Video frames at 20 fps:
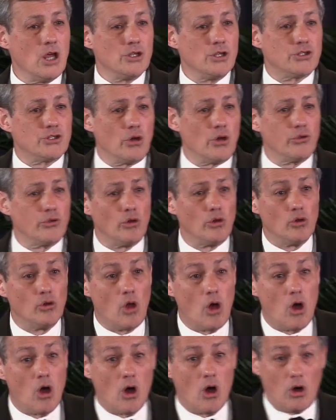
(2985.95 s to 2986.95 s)
So the
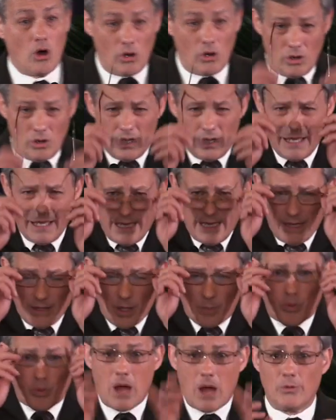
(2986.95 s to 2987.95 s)
law,
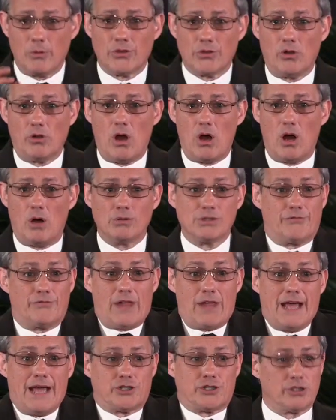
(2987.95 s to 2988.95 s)
the problem with the law was the
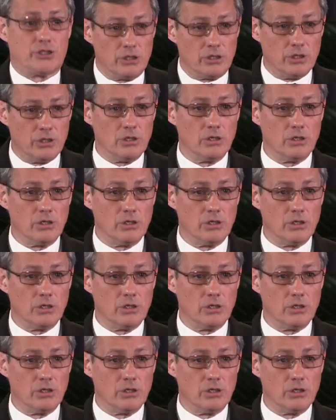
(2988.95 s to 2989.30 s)
flesh.